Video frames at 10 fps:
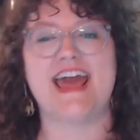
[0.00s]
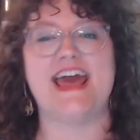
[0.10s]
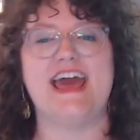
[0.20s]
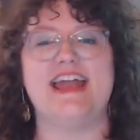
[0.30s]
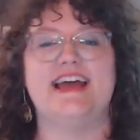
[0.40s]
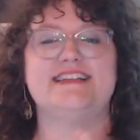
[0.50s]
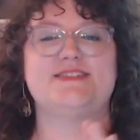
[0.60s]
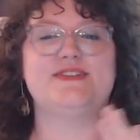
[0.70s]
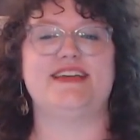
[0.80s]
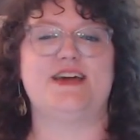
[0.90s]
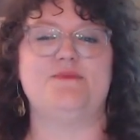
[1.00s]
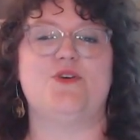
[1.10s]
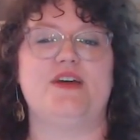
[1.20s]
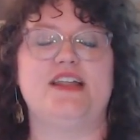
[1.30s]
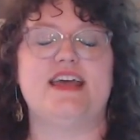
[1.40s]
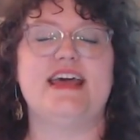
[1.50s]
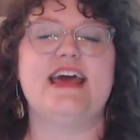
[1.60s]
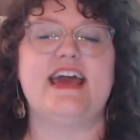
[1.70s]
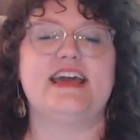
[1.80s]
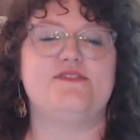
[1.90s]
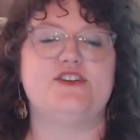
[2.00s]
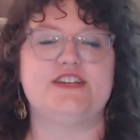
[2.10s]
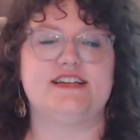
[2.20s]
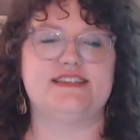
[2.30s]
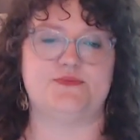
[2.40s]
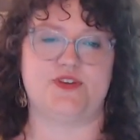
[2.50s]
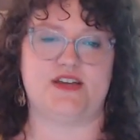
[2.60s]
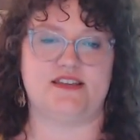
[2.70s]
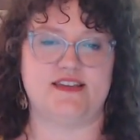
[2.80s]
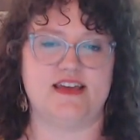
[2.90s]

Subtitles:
and I just want to take a moment and give you a chance to breathe.